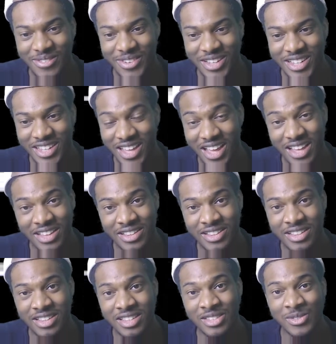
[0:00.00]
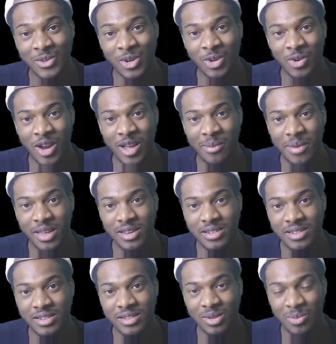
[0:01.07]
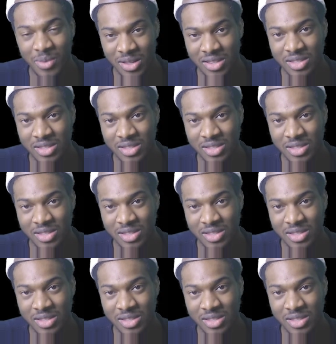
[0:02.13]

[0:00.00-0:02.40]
But yeah, this is Bro Ryan, man. Not this